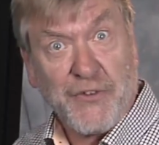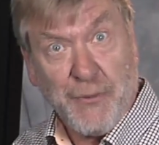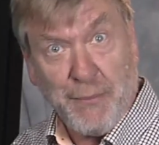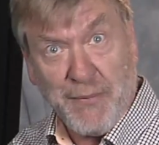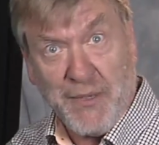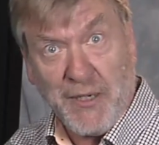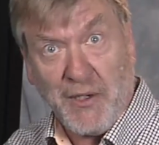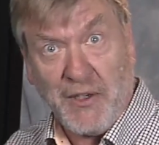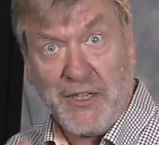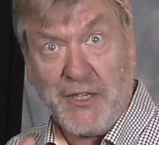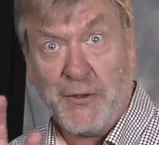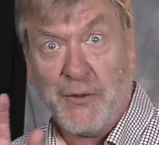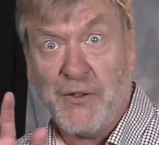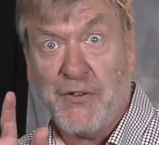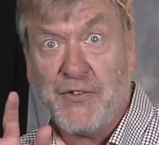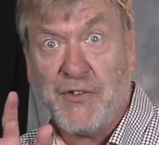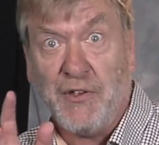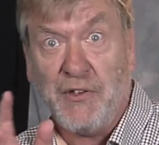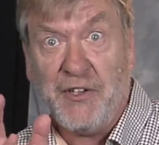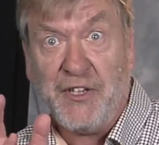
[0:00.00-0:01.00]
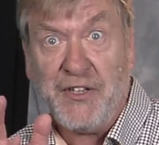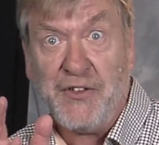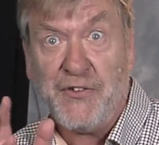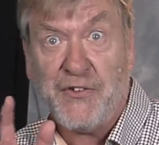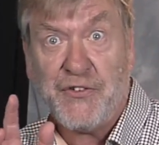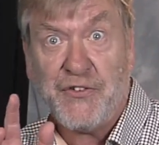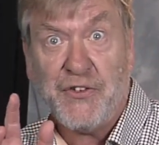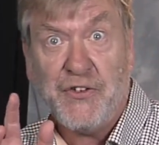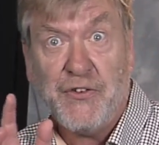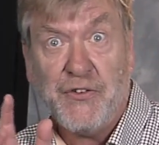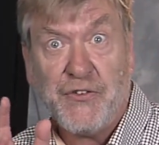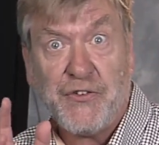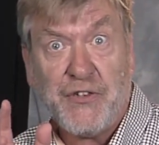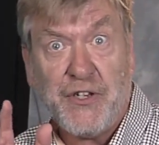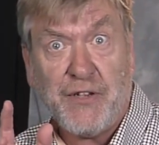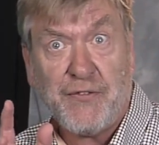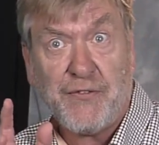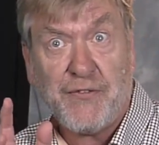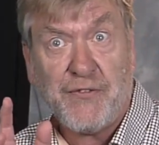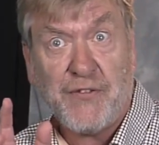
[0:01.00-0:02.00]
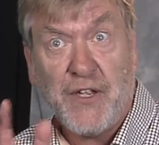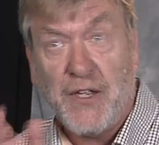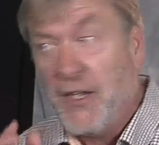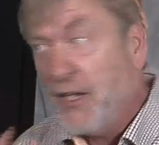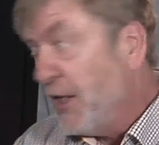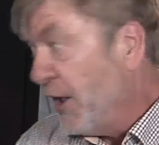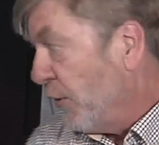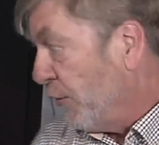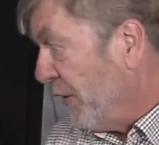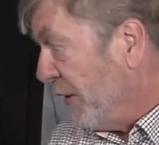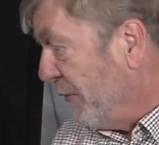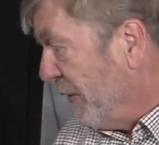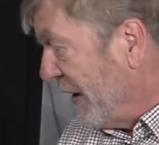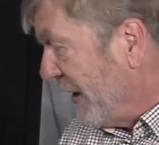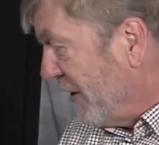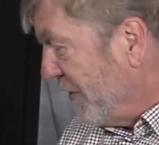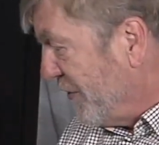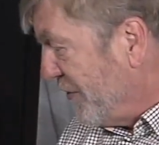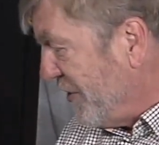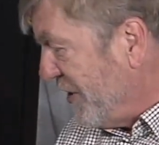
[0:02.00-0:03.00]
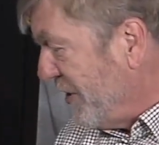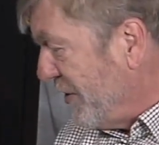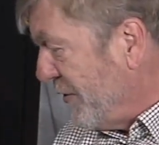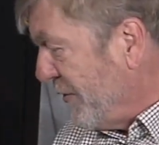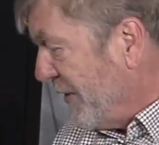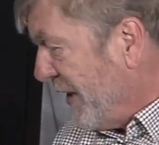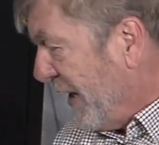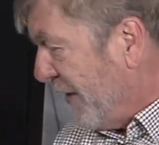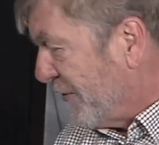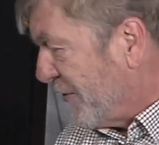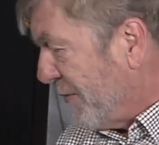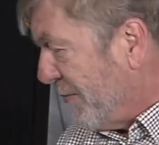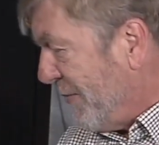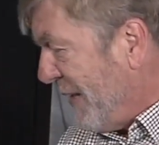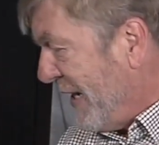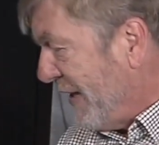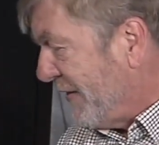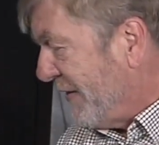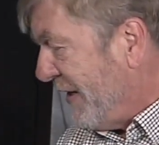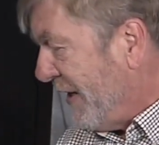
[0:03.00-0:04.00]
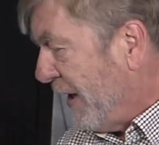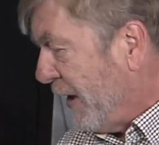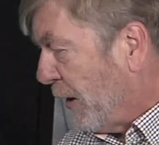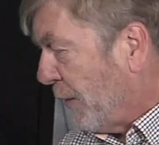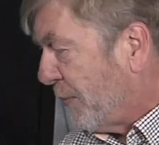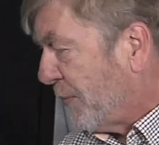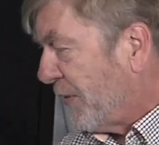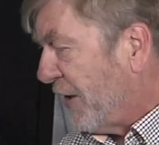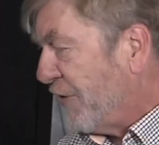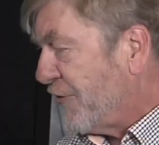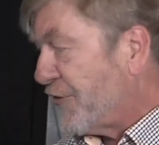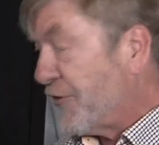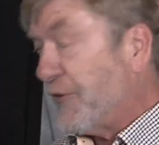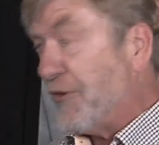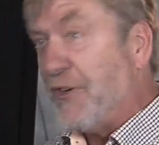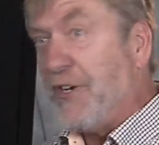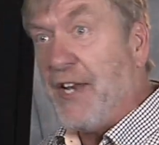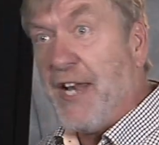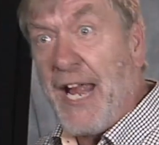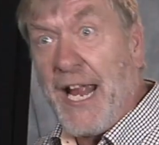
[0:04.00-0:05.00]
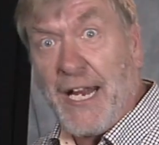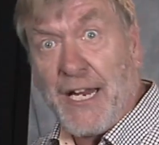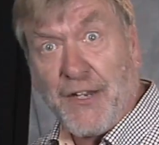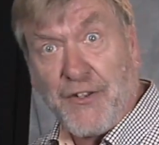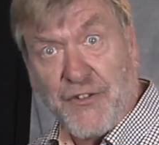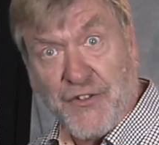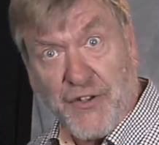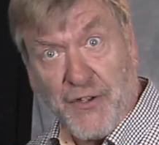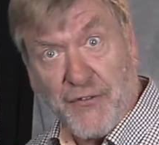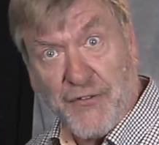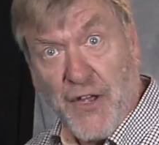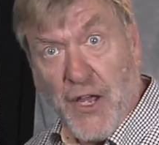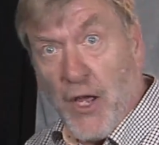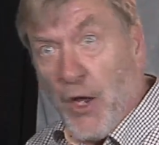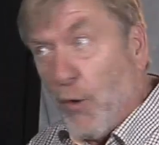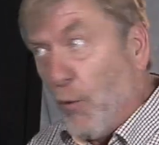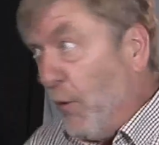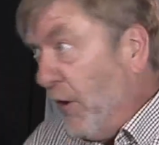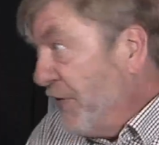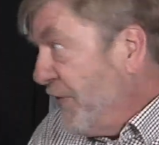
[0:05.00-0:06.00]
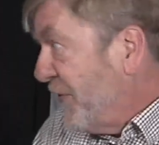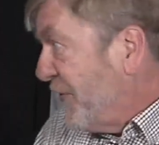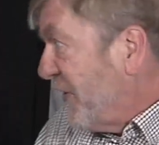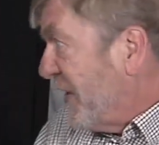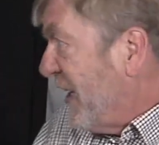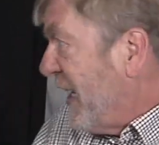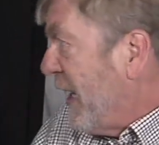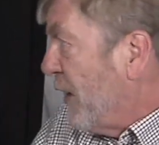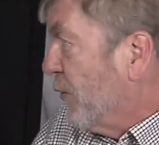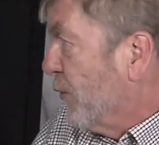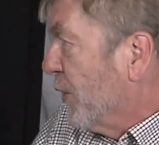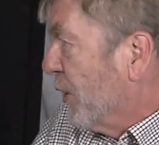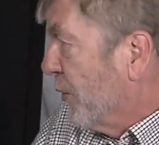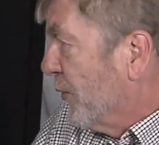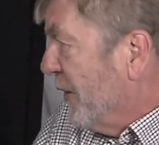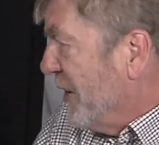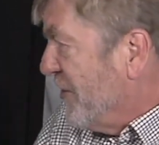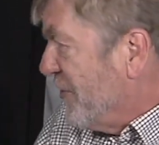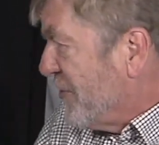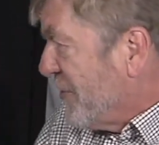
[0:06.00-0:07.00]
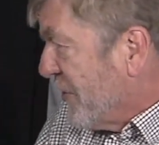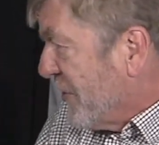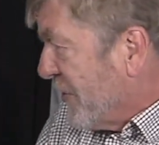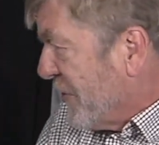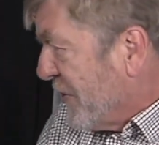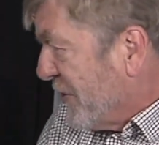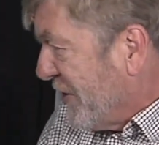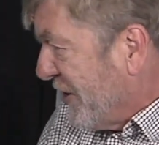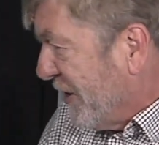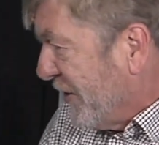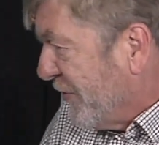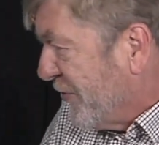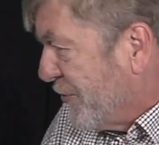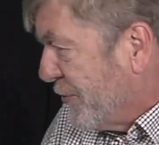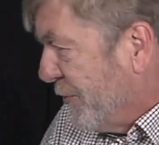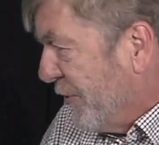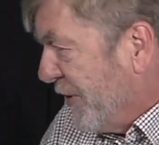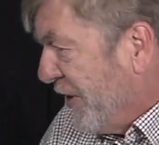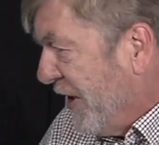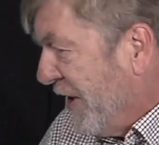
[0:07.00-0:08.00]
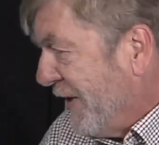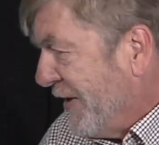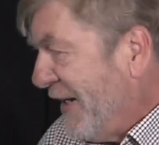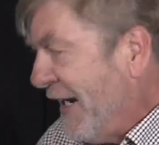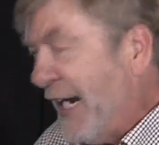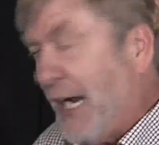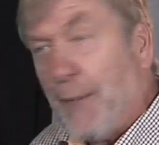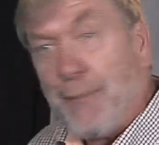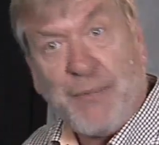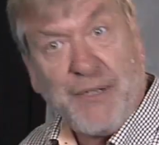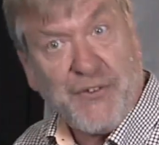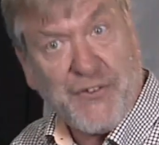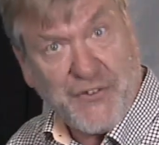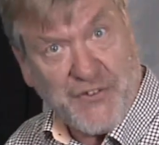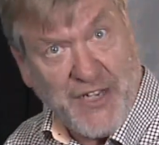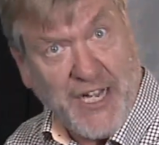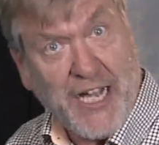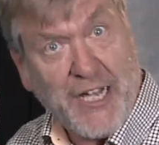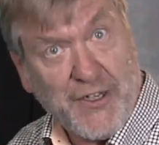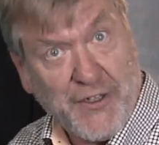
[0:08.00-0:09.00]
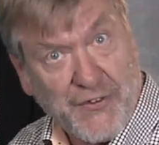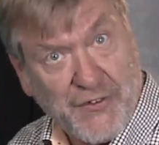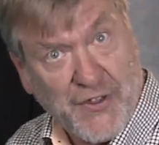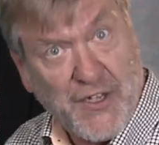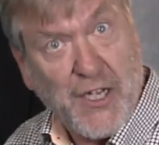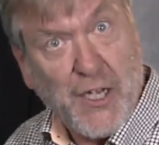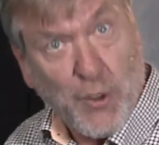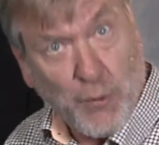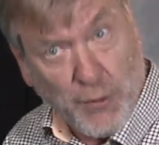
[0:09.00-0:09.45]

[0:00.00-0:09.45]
The middle ear is least stiff. When we continue now to make the air pressure negative, once again, we're returning to an unhappy status.